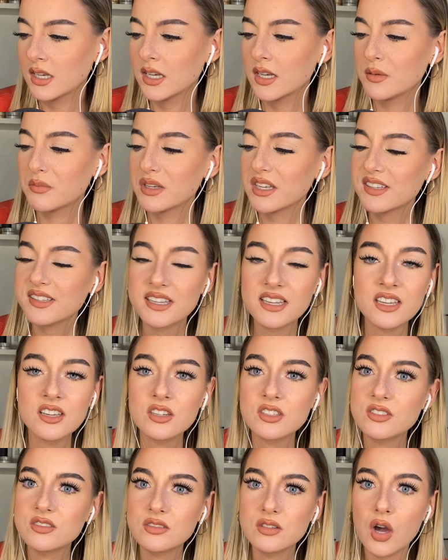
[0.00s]
Because I can
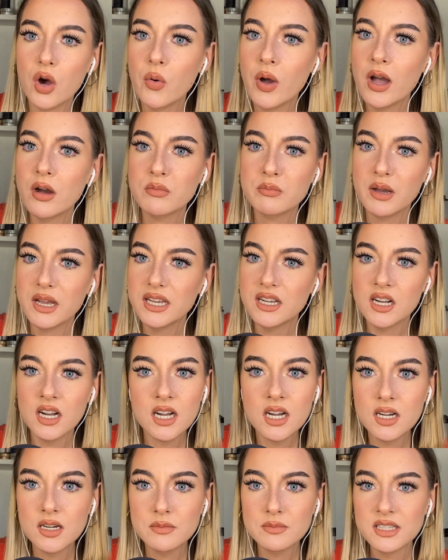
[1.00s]
just go out and buy
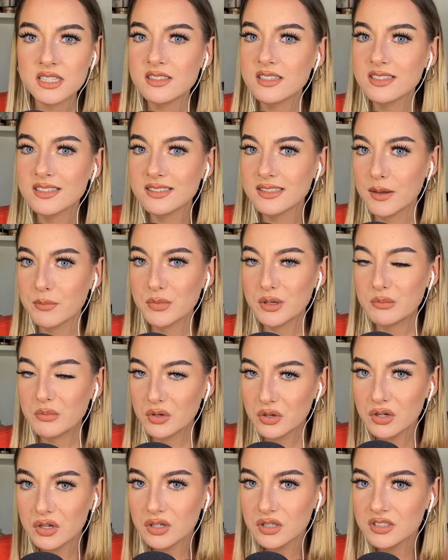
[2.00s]
gum. That's
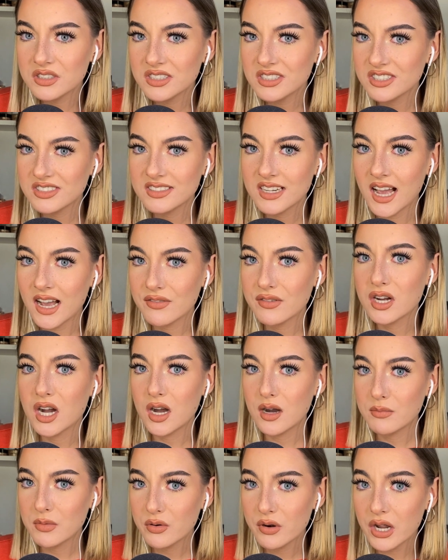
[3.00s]
acceptable to just have
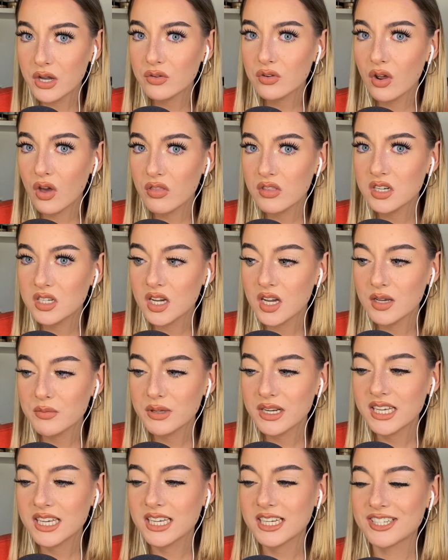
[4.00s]
gum around all the time, but
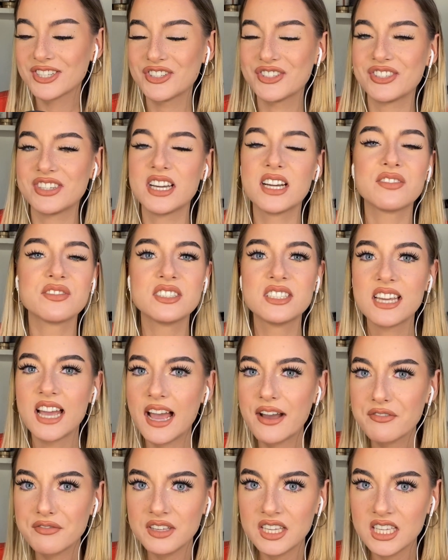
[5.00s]
I can't just have
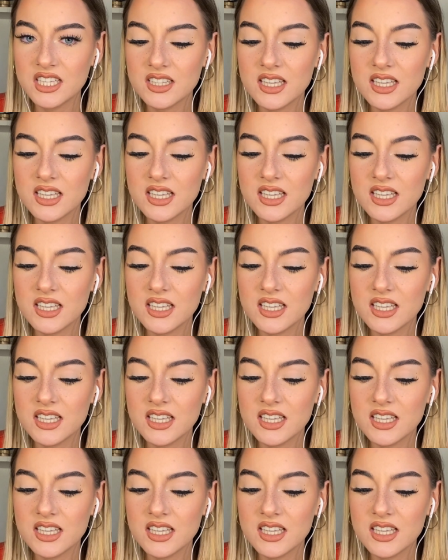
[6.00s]
taffy.